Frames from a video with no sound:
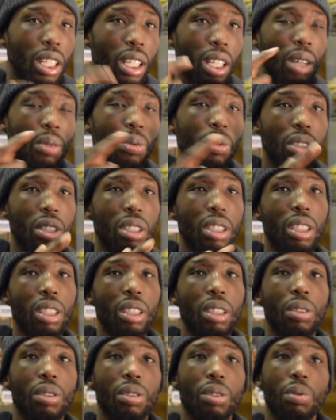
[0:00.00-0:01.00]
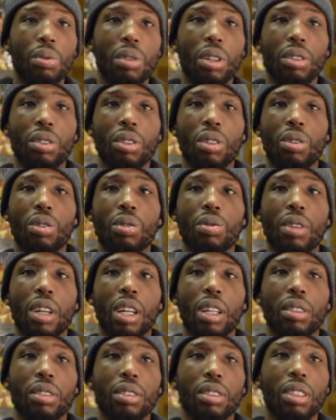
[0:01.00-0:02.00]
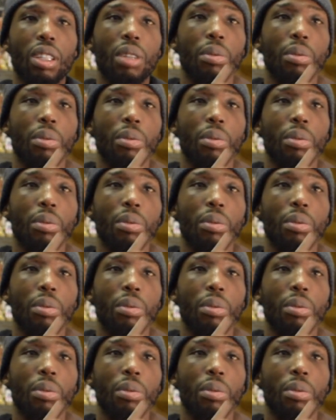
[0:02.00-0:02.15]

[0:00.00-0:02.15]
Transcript: I'm watching the world go round.